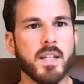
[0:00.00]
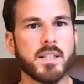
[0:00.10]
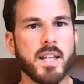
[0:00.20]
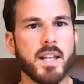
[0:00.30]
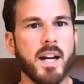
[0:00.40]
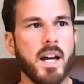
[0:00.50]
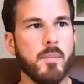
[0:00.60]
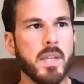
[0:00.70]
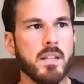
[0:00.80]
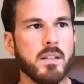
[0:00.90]
It's a
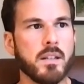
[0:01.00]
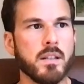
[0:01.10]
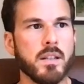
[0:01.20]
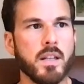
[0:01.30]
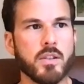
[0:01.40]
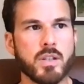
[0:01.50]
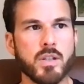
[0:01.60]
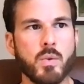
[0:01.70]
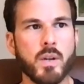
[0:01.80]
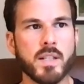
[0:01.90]
common
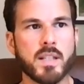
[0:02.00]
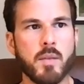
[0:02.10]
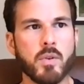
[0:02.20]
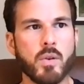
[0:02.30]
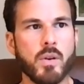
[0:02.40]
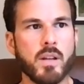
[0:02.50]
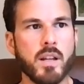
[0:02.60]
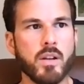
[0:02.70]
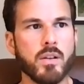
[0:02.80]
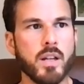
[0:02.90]
ERC20
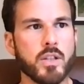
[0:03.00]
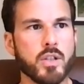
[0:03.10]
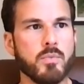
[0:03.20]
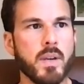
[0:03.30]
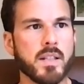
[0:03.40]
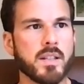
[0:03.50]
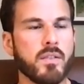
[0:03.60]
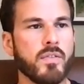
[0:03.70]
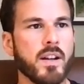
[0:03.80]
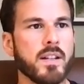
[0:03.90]
stablecoin issued by Center
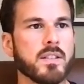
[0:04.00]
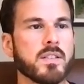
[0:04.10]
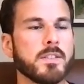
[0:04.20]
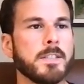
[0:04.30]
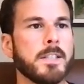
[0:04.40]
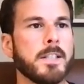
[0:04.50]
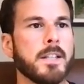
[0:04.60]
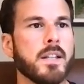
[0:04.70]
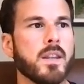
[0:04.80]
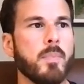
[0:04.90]
Finance.
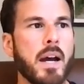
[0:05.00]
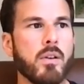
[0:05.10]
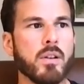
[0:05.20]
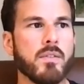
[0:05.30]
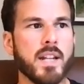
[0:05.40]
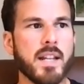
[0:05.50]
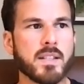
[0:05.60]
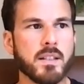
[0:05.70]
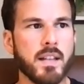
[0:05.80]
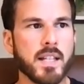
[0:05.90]
The power of
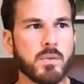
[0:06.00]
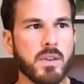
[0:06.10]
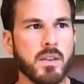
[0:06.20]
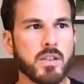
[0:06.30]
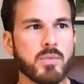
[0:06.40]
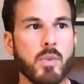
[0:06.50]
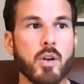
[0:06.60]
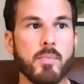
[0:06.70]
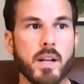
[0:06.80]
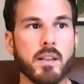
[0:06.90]
Nansen lies within the smart
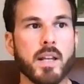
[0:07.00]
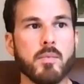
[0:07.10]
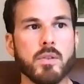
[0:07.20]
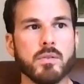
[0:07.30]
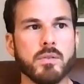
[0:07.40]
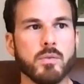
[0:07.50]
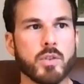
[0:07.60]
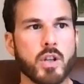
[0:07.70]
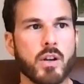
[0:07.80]
money label, which